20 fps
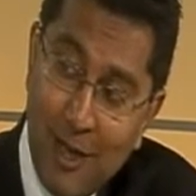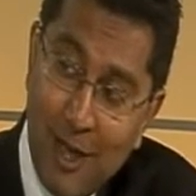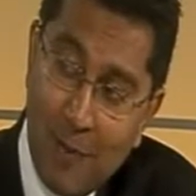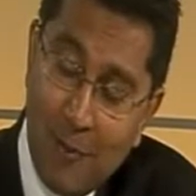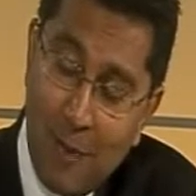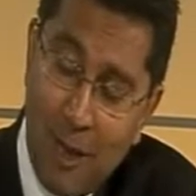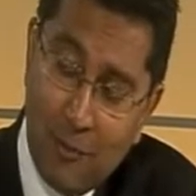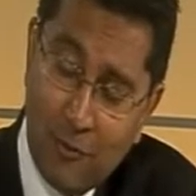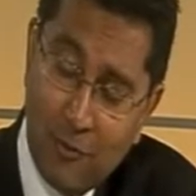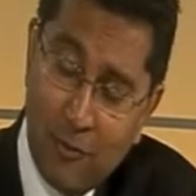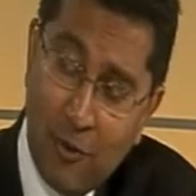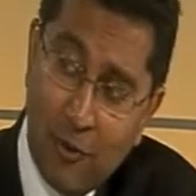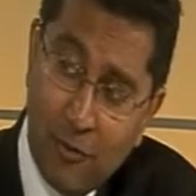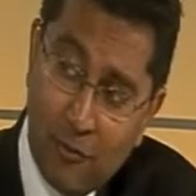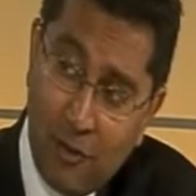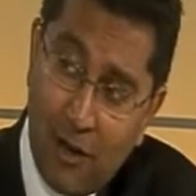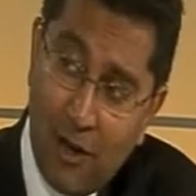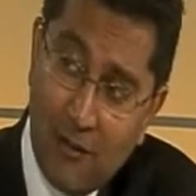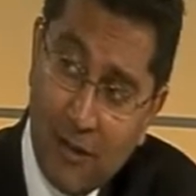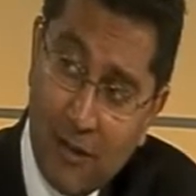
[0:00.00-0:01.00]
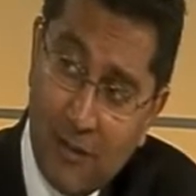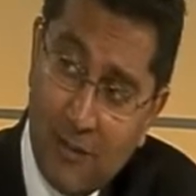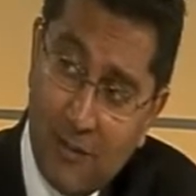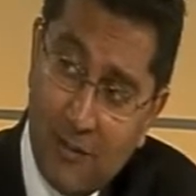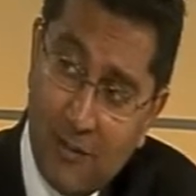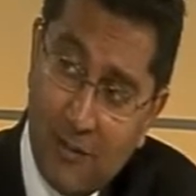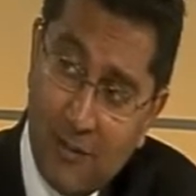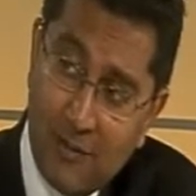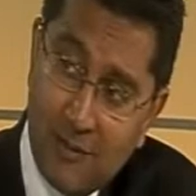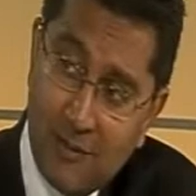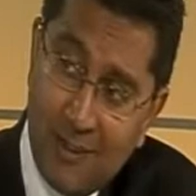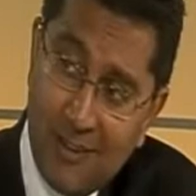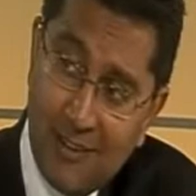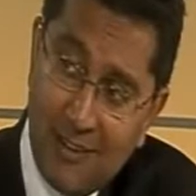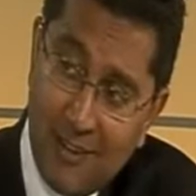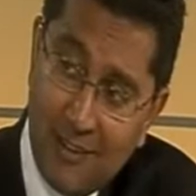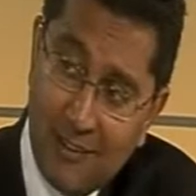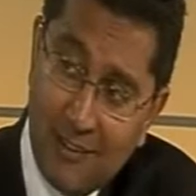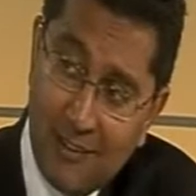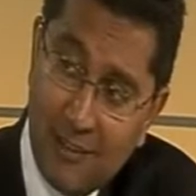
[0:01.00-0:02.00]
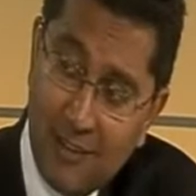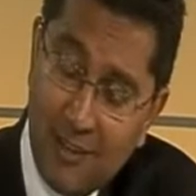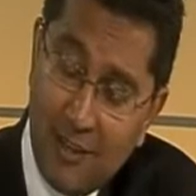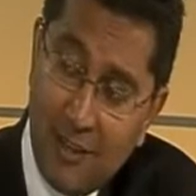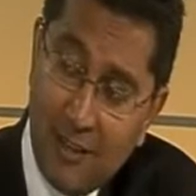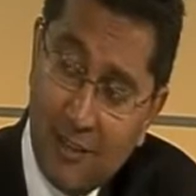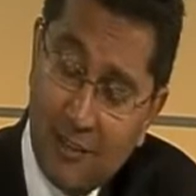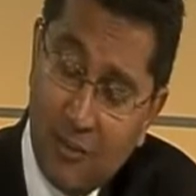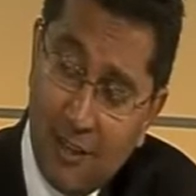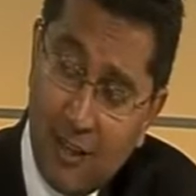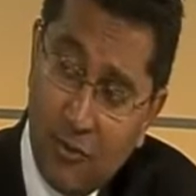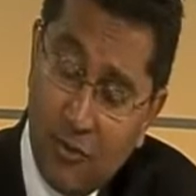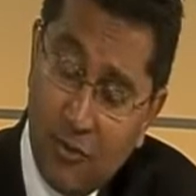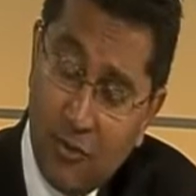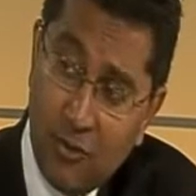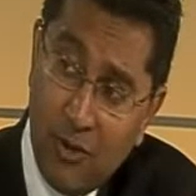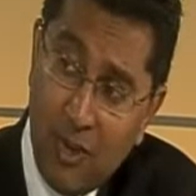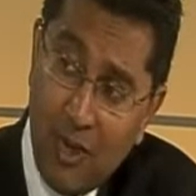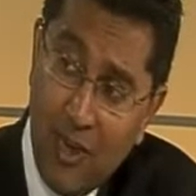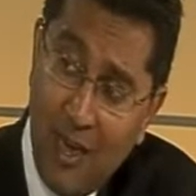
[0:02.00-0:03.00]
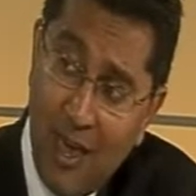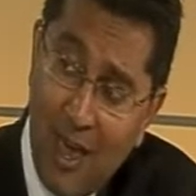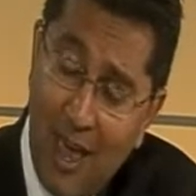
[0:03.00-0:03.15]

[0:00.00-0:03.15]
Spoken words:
are perhaps not driving this as intensely as they should.